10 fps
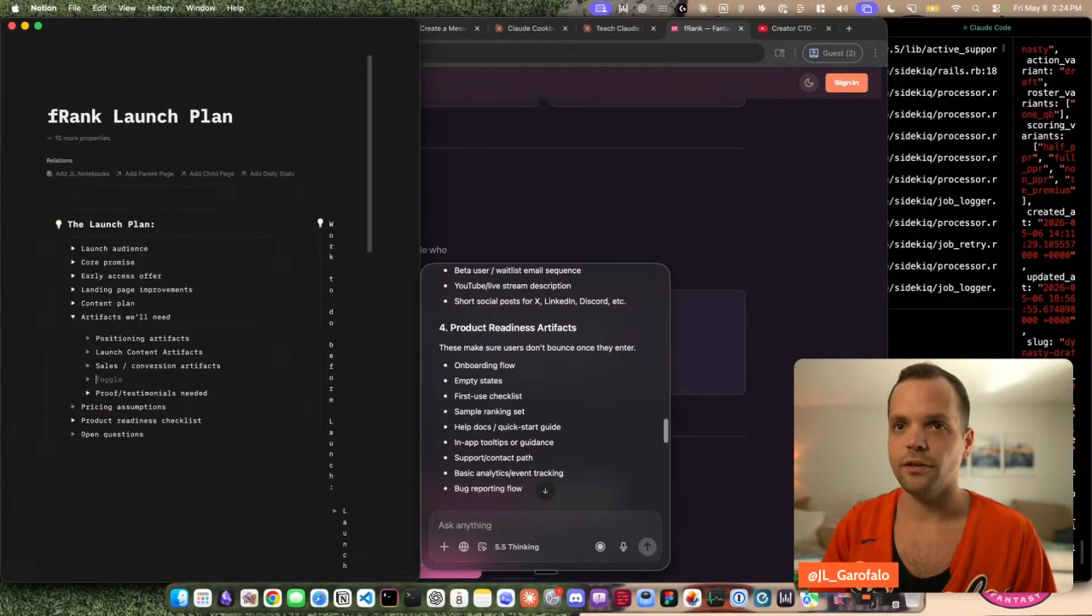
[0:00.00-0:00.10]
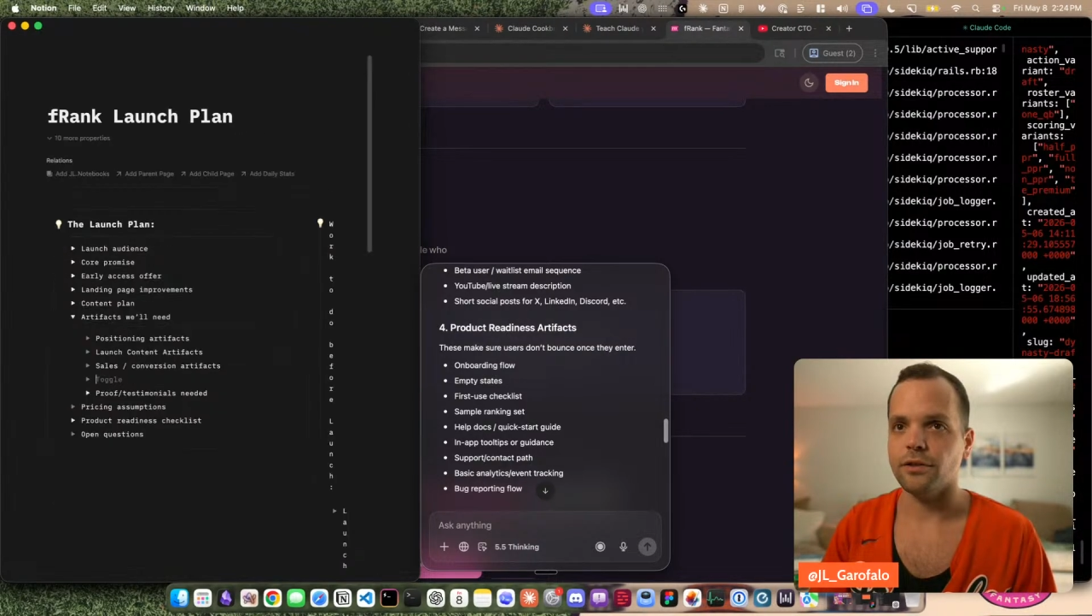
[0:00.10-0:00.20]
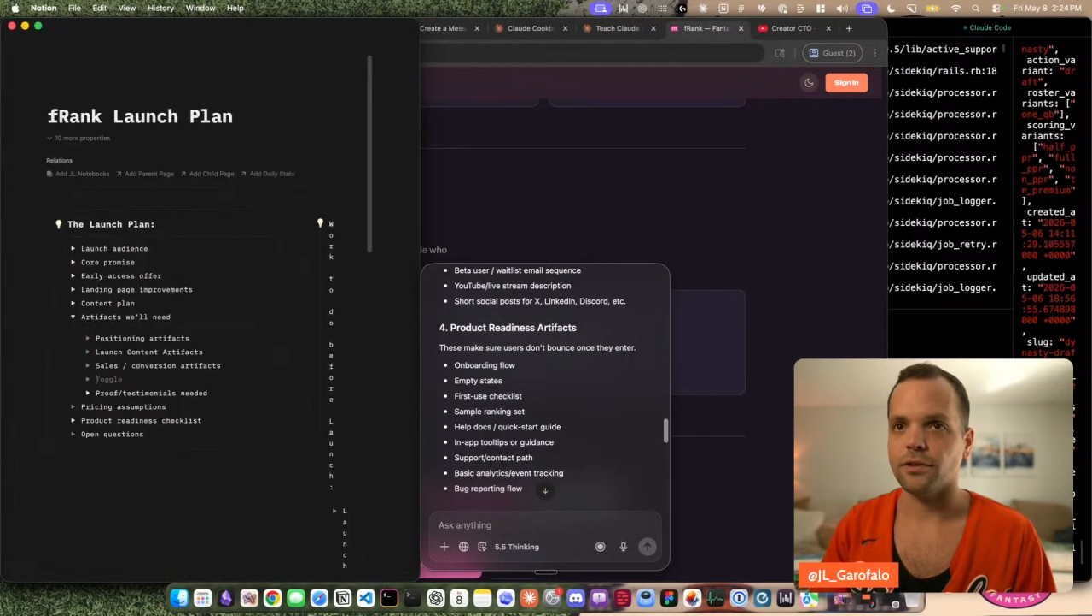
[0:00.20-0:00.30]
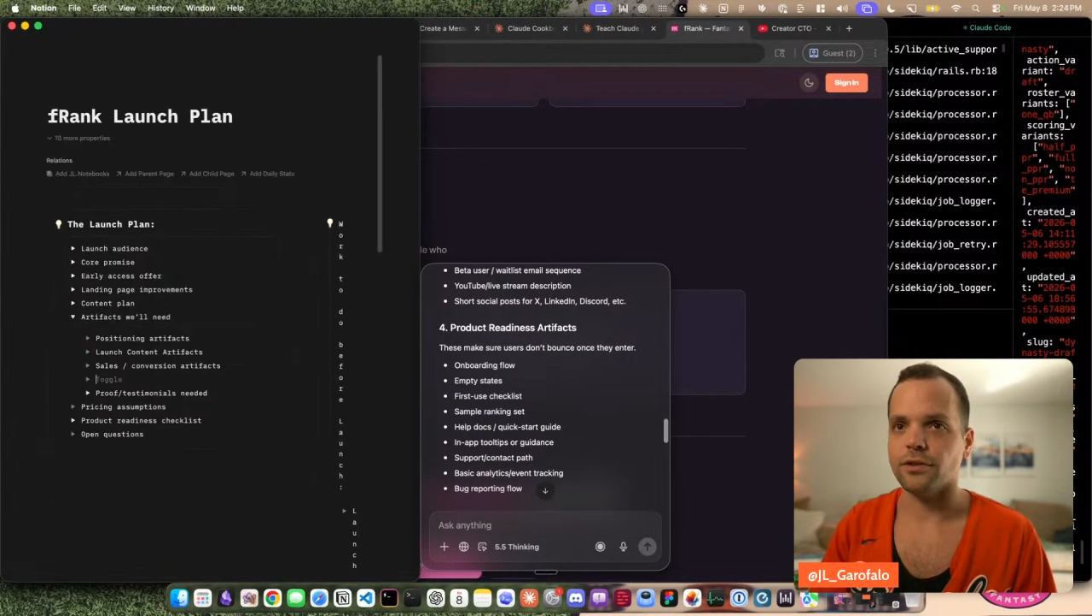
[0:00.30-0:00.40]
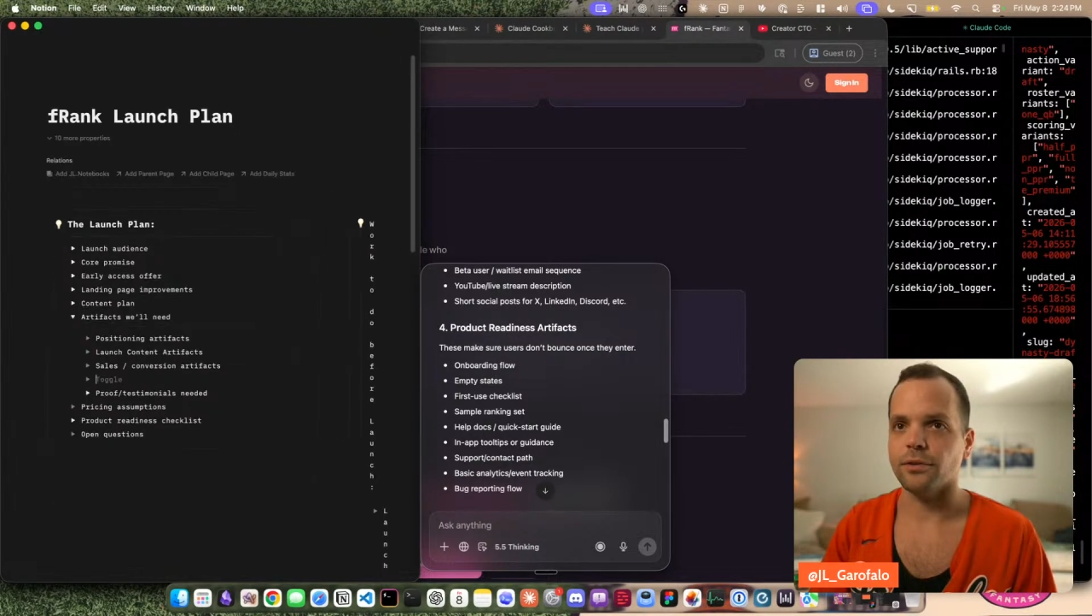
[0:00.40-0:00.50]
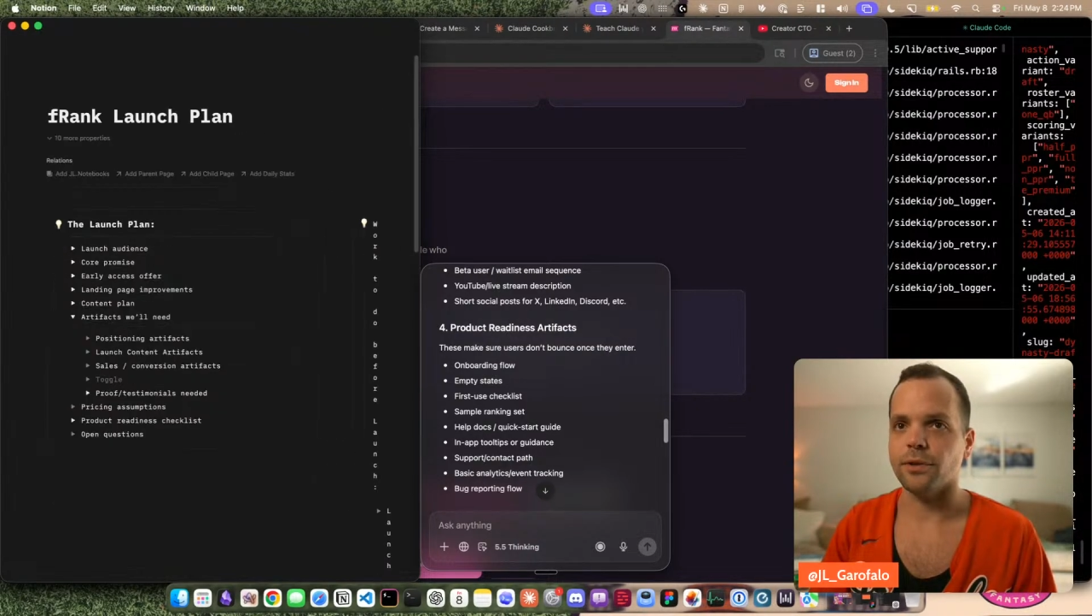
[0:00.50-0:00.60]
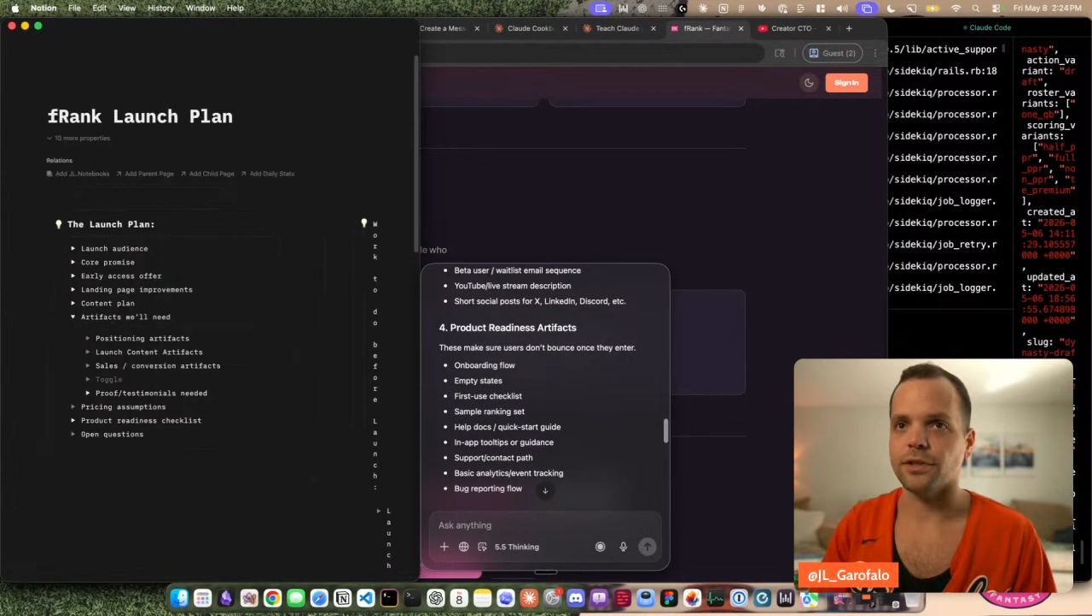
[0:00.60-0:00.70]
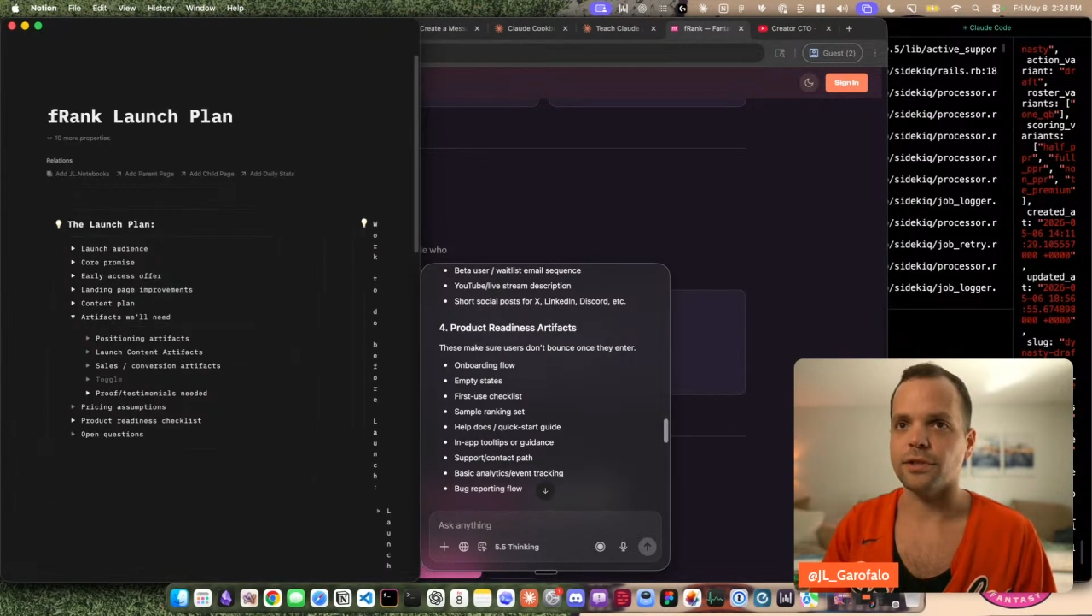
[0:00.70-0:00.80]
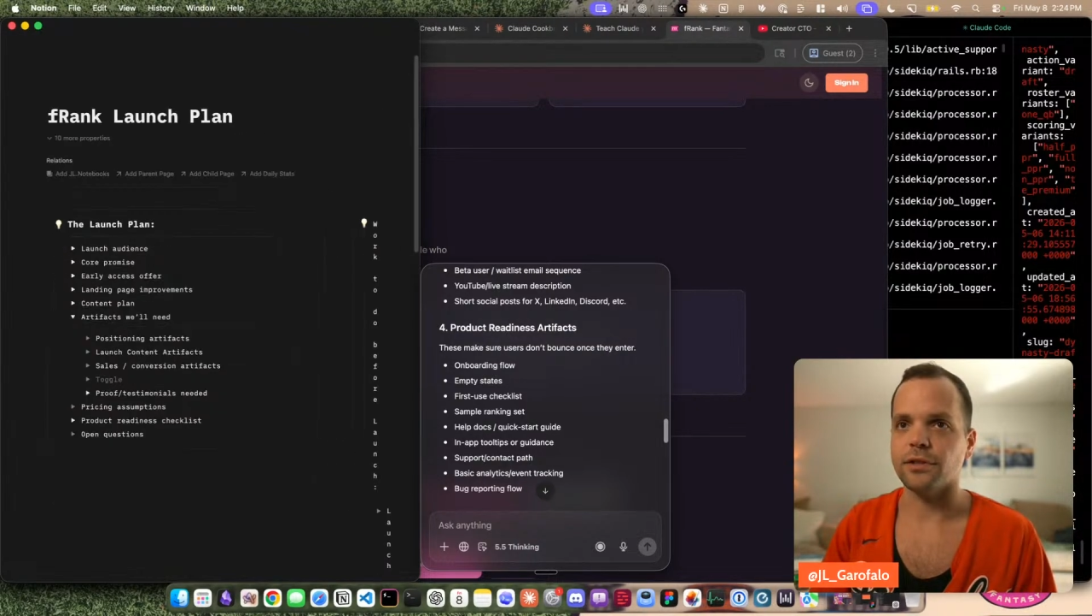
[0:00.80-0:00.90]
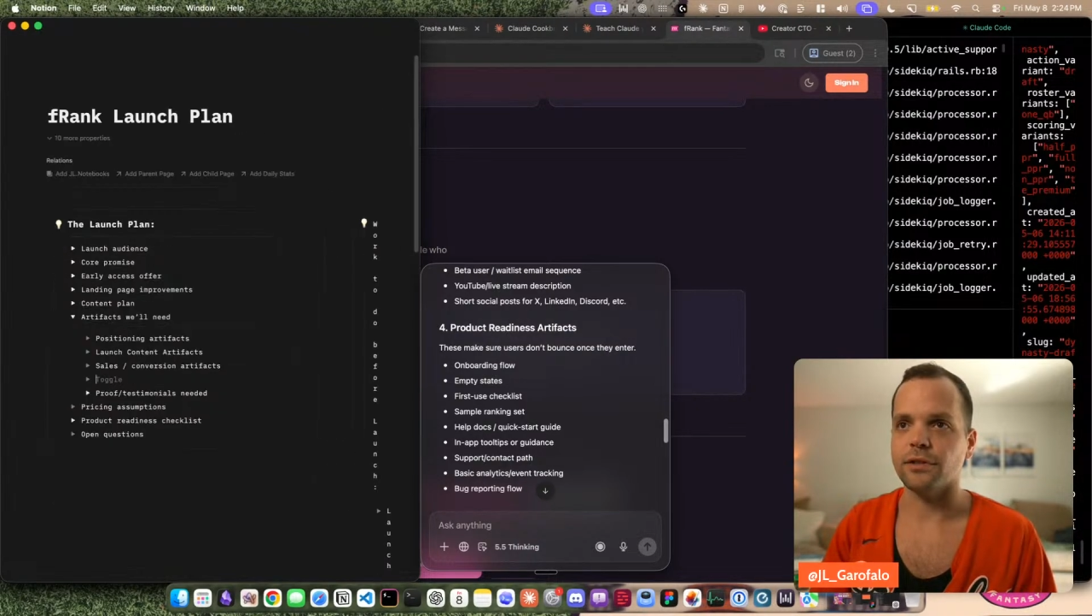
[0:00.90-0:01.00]
just so
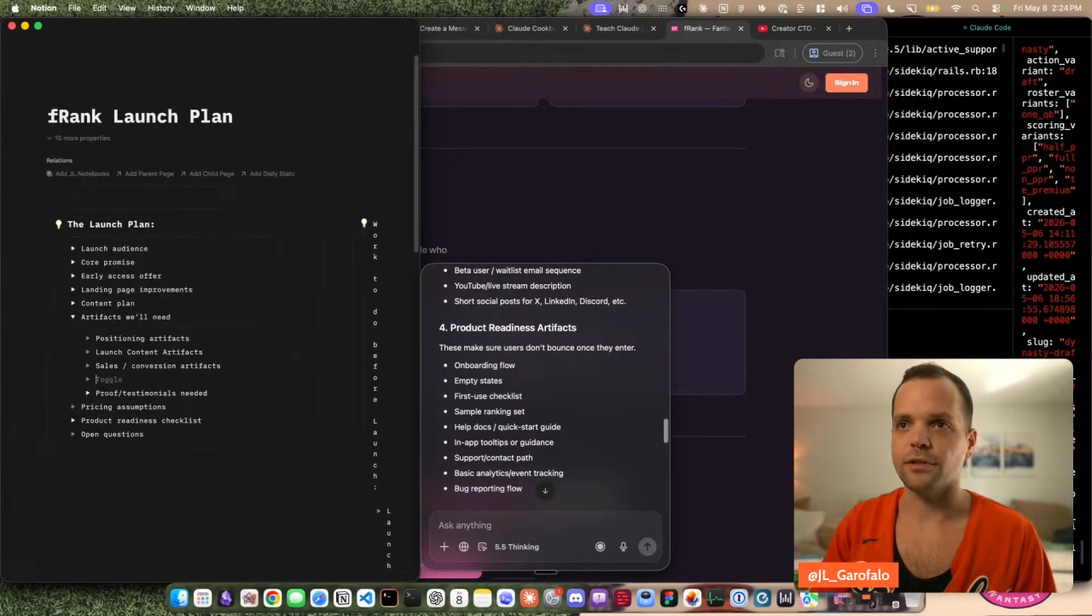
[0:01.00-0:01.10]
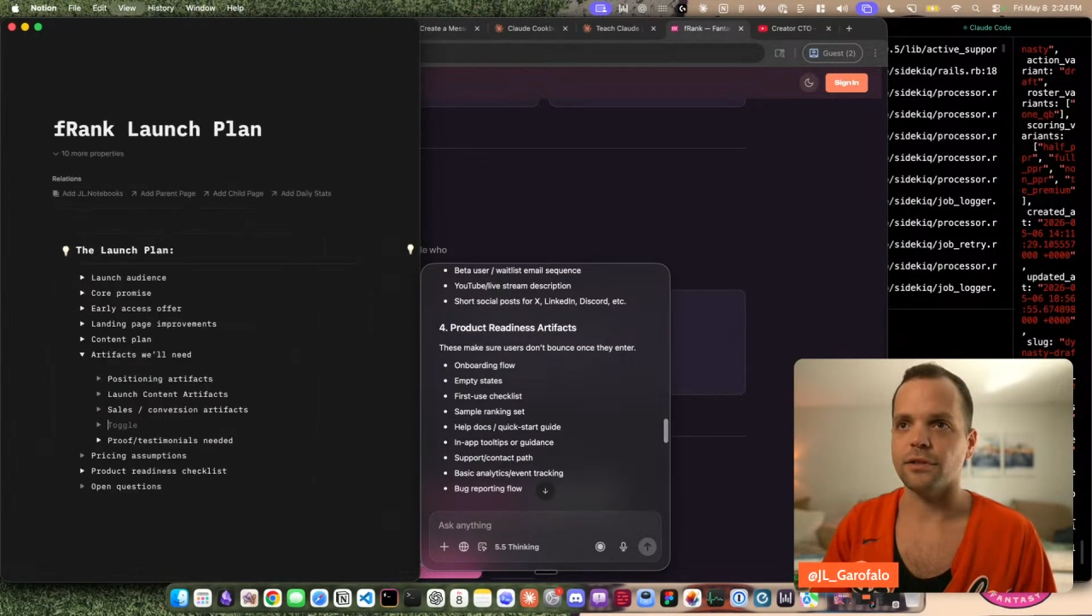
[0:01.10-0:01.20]
it's,